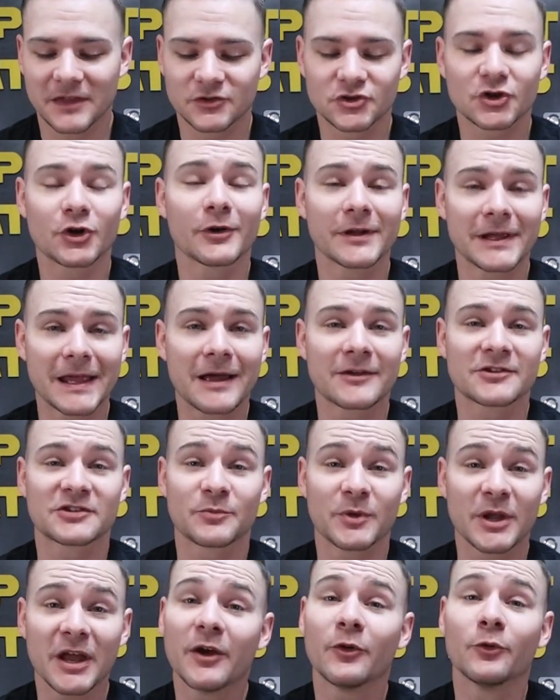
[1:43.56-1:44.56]
turning out
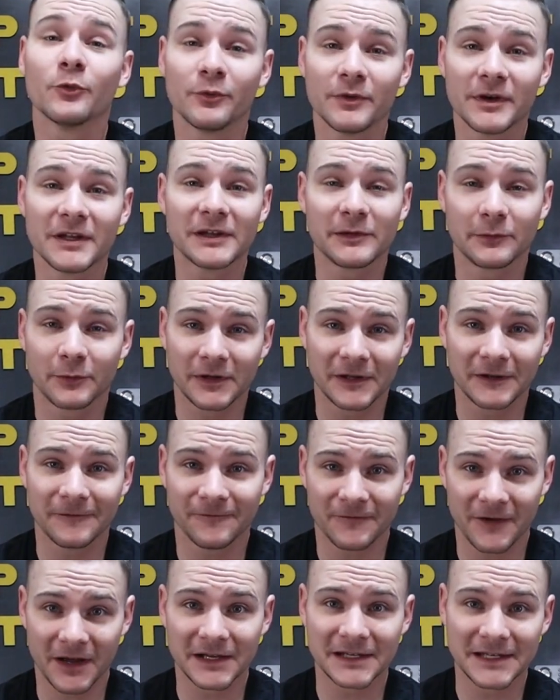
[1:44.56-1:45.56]
to be a really
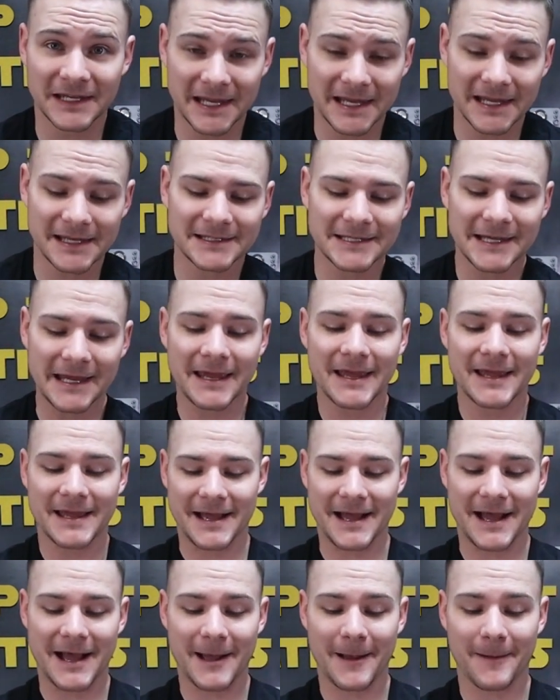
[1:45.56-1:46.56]
fun kit.
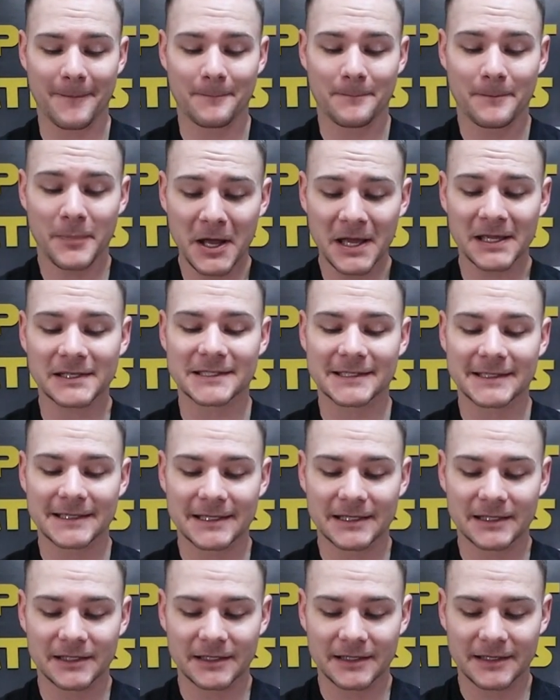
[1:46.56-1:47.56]
But
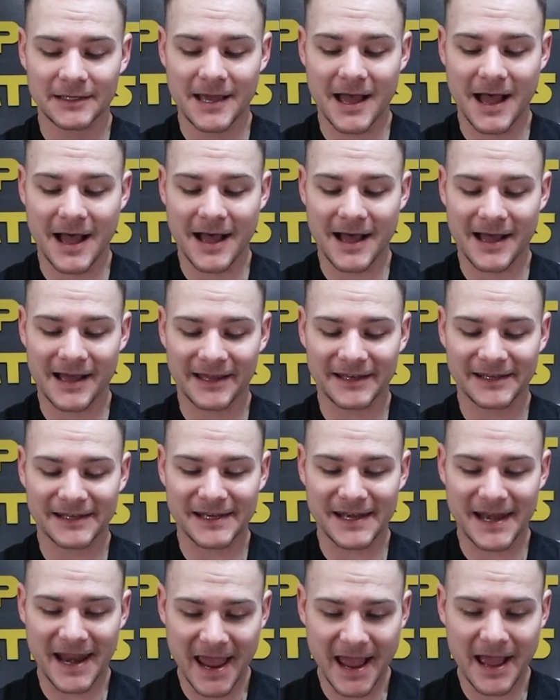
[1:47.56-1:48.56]

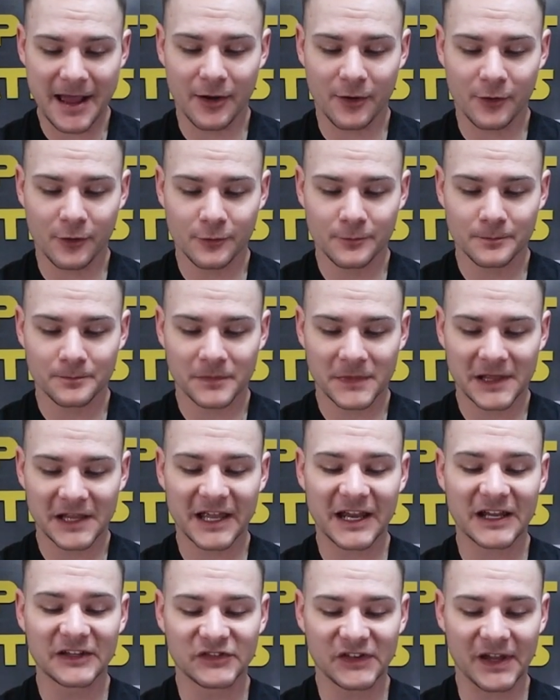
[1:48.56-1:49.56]
now,
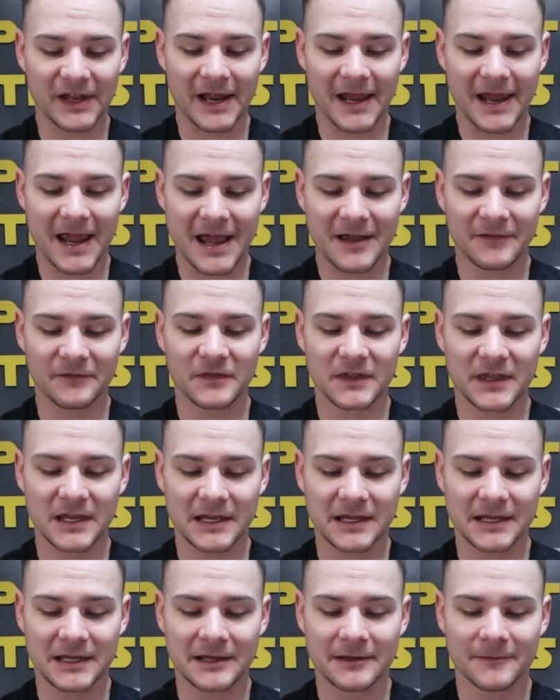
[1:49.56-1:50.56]
like I said, I have
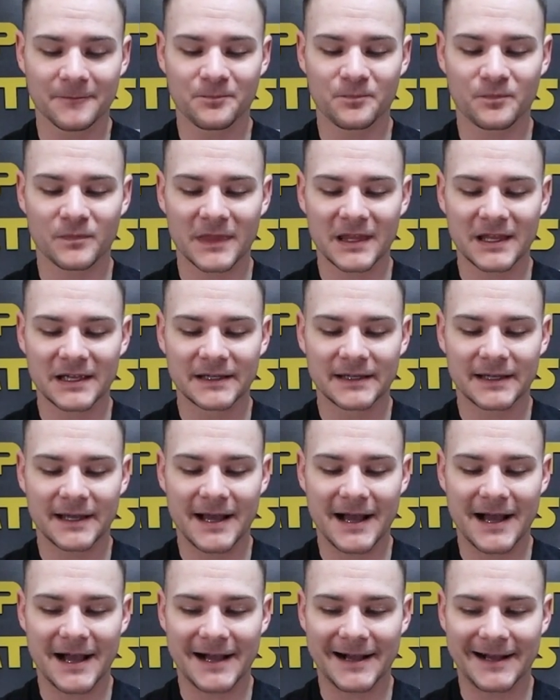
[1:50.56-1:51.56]
the
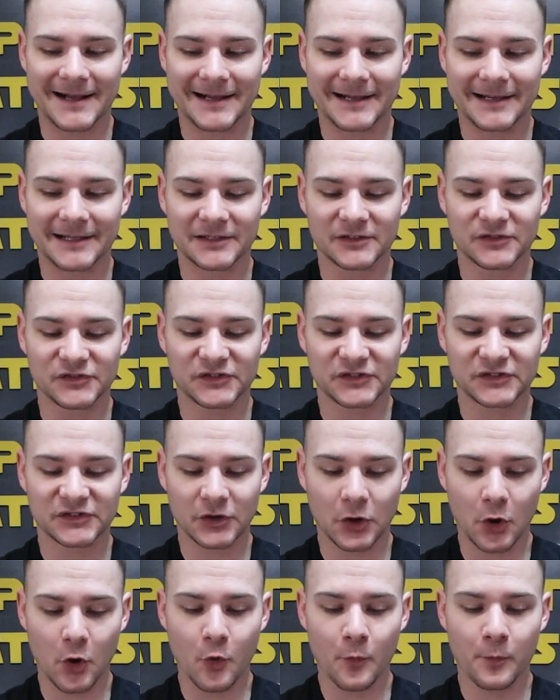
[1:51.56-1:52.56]

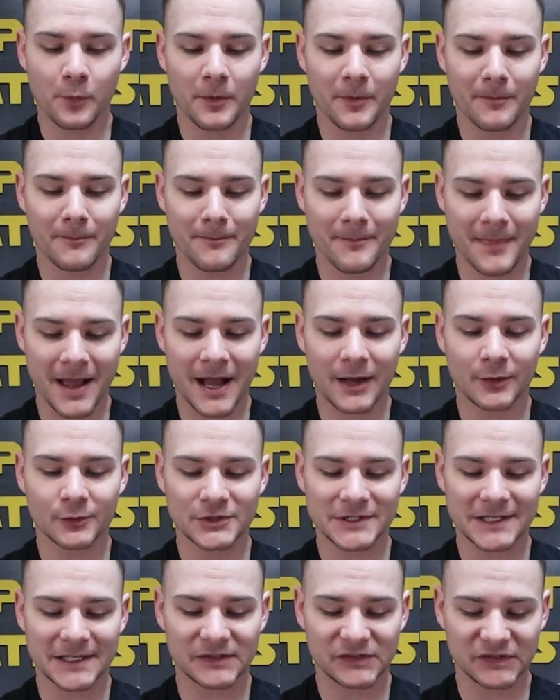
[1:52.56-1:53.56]
scope
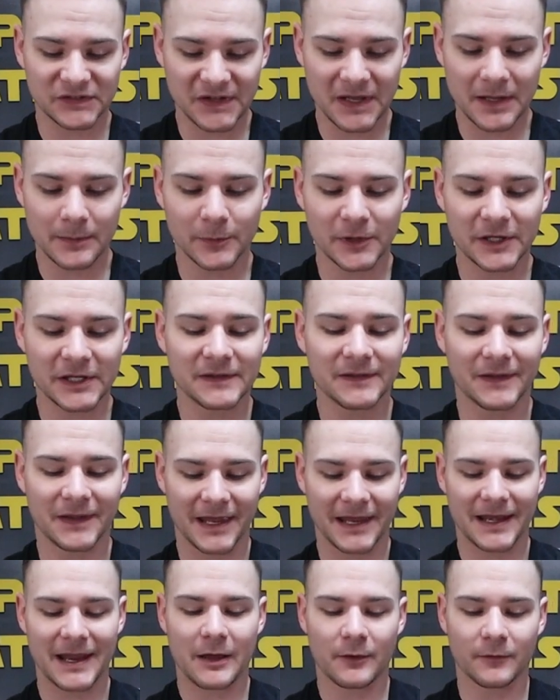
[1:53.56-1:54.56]
mount assembly
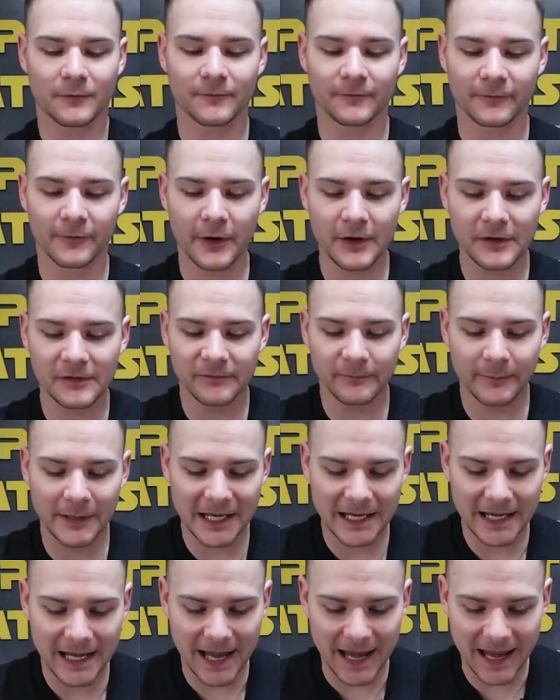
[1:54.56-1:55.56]
laid out in front of
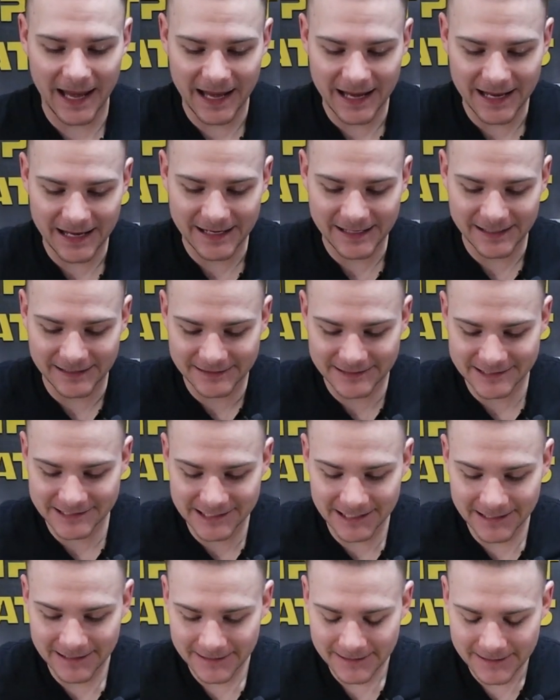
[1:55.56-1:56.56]
me, and
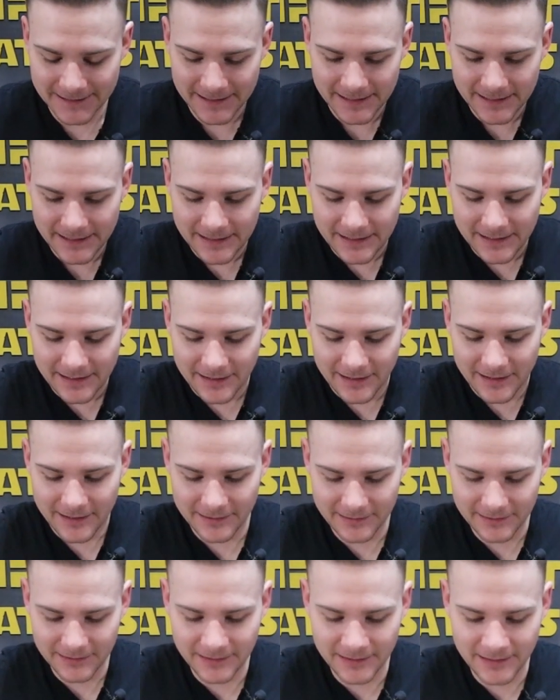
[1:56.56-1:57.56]

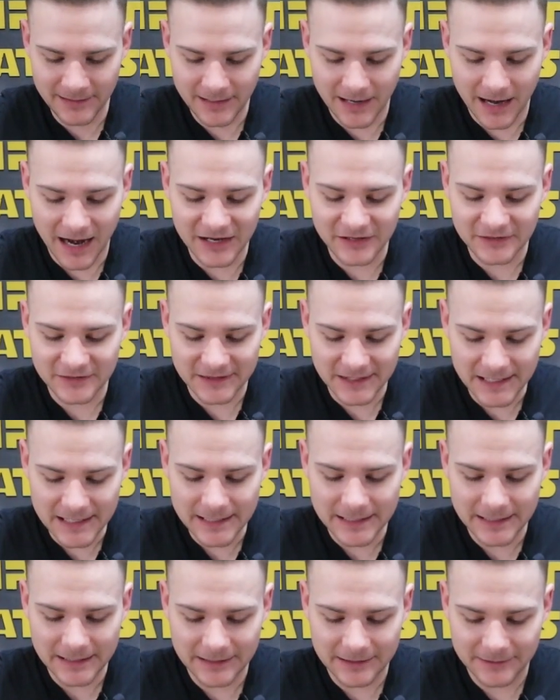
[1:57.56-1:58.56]
I
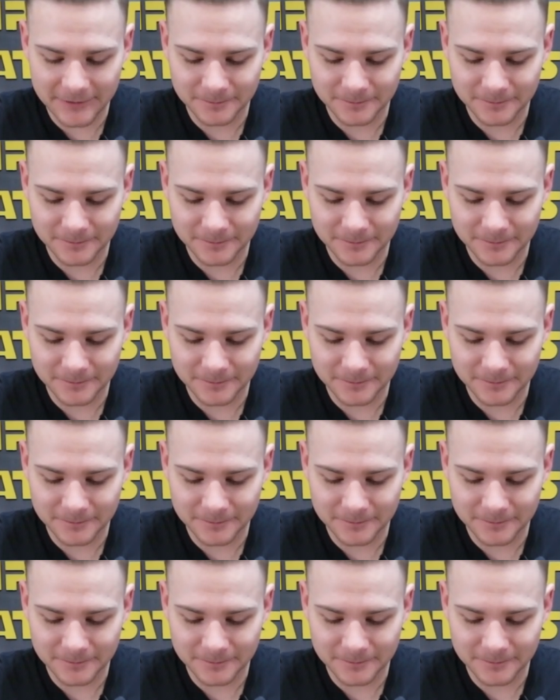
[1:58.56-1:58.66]
think